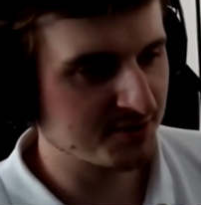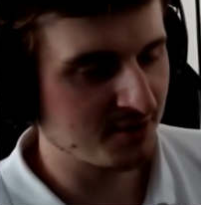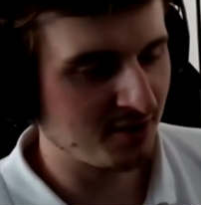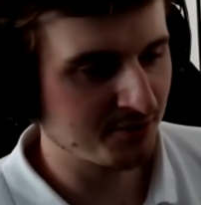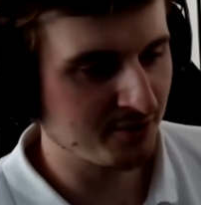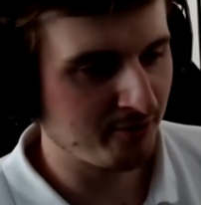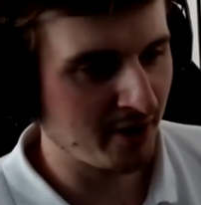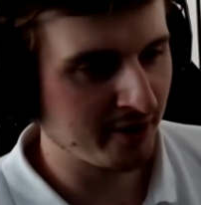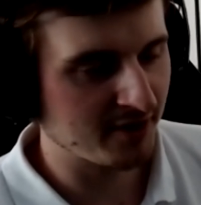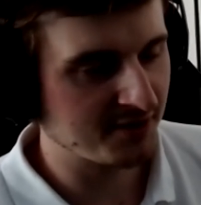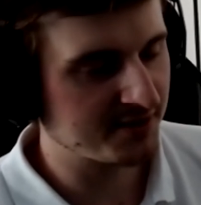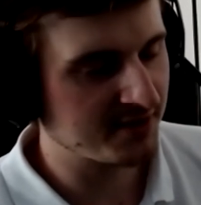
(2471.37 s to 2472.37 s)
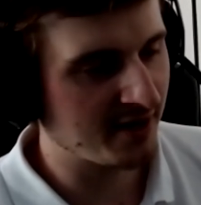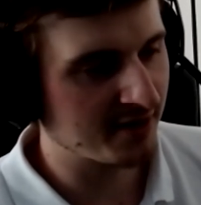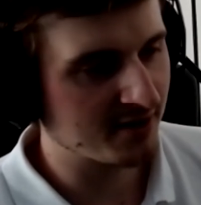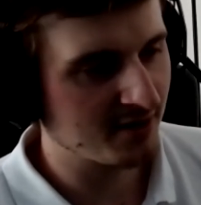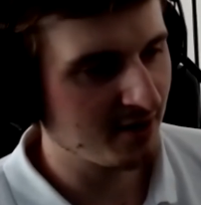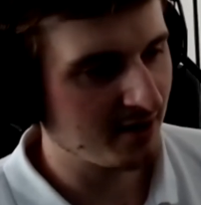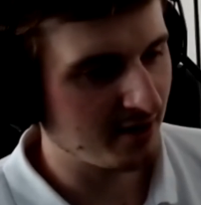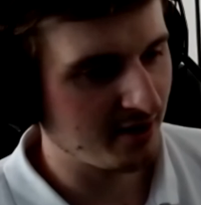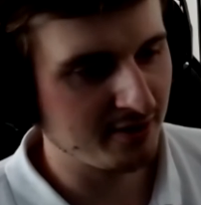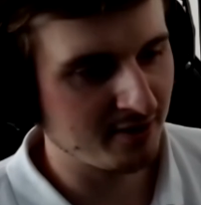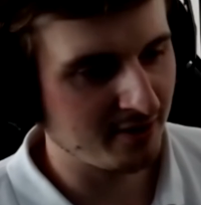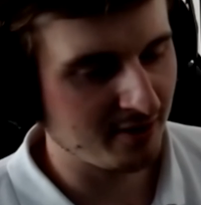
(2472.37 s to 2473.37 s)
on the Wi-Fi stack
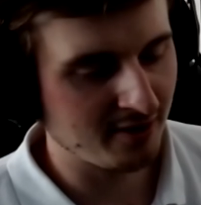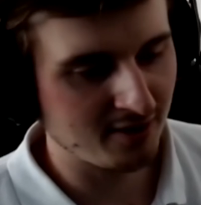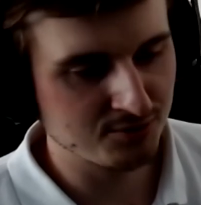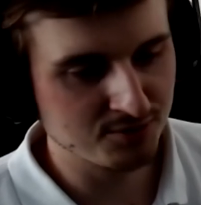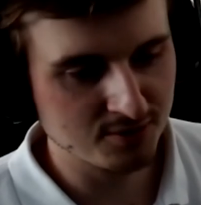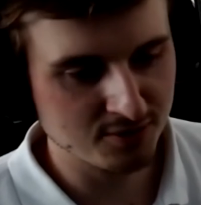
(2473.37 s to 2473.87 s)
and uh, do,